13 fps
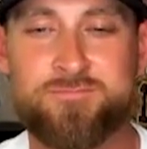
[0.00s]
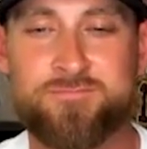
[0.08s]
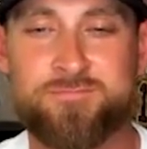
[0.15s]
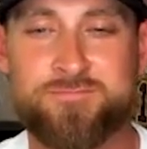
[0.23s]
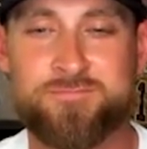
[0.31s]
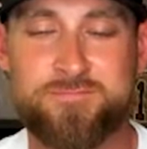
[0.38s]

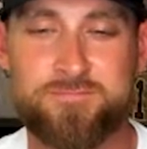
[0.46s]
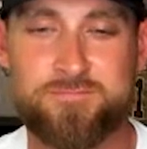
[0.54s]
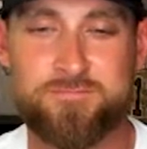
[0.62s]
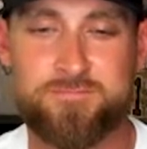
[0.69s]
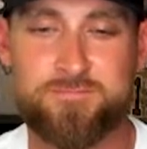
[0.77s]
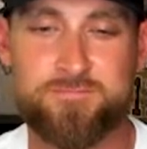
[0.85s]

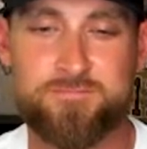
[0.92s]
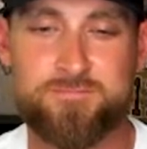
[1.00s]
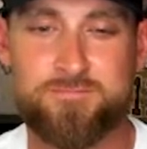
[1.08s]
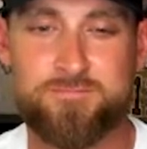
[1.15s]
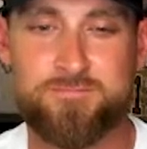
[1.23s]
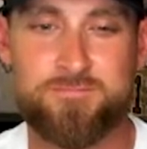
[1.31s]

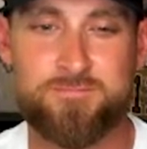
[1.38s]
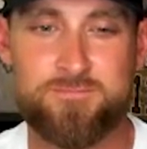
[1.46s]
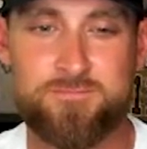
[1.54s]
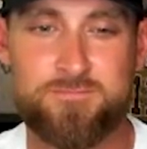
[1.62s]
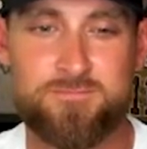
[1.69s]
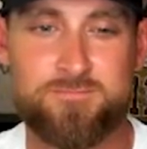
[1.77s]

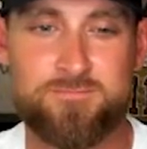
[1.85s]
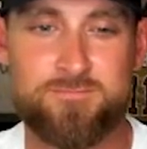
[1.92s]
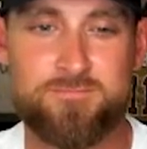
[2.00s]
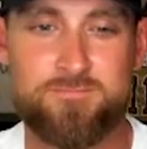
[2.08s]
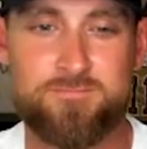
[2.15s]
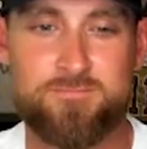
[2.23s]

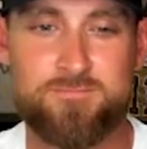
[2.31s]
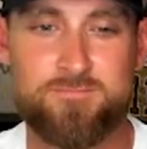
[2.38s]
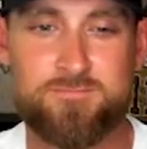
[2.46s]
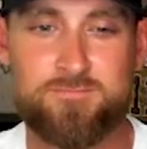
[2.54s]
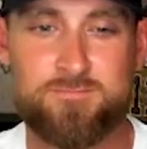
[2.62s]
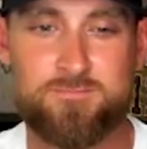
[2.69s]

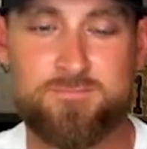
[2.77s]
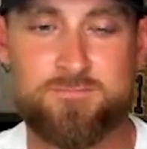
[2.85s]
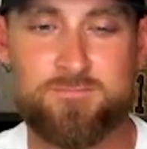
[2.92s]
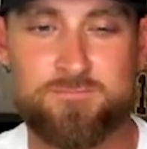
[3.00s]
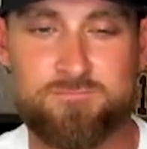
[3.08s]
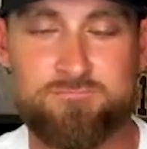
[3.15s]

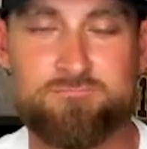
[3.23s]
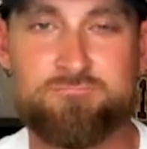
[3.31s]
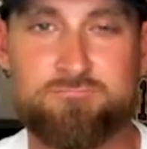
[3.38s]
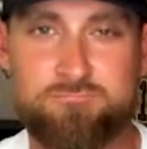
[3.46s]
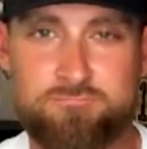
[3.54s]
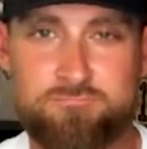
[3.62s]

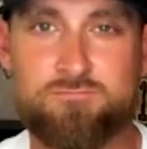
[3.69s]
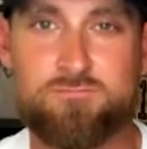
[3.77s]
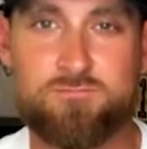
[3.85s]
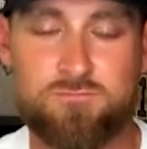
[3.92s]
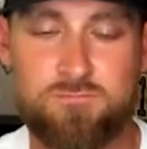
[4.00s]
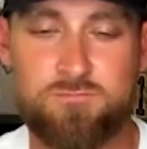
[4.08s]

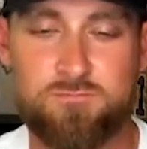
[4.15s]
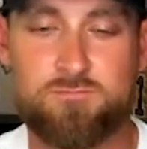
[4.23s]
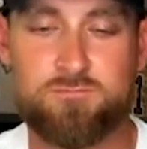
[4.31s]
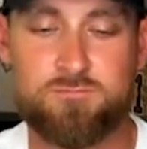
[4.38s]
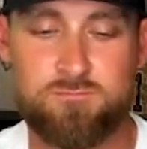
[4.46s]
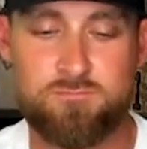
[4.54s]

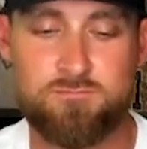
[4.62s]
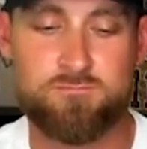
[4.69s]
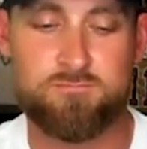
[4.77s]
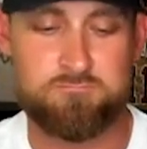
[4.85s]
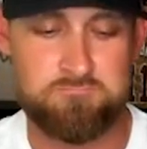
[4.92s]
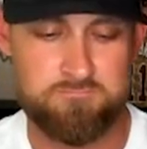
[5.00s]

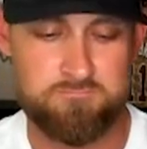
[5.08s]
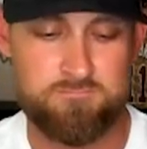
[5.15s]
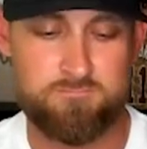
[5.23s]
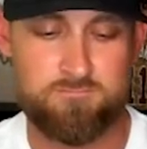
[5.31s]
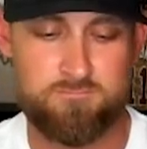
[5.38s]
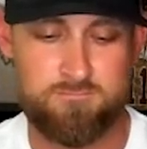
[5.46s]

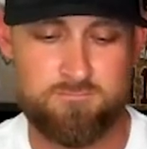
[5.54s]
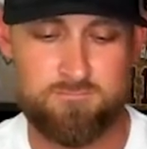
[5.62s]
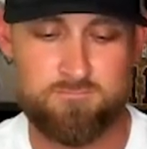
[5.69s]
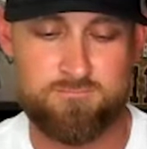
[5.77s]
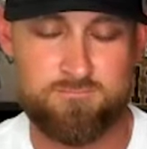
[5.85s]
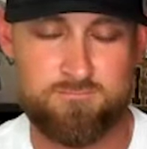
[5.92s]

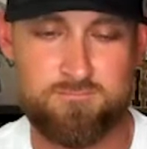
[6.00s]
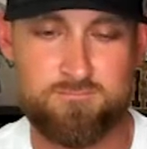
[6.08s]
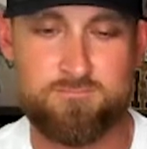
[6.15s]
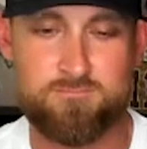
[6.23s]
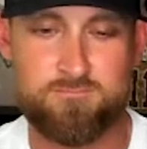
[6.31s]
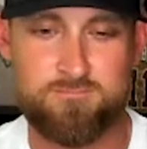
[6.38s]

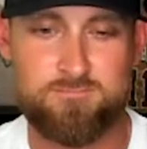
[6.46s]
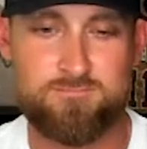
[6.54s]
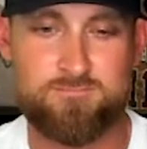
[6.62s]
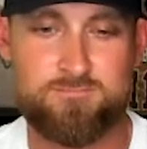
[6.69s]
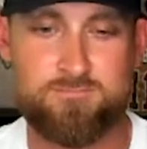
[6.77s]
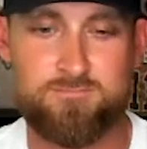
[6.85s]

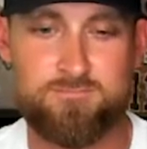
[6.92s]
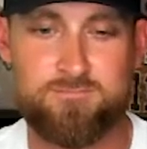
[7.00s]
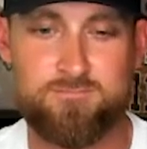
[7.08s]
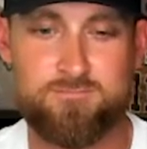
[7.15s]
No words are spoken by the person on screen.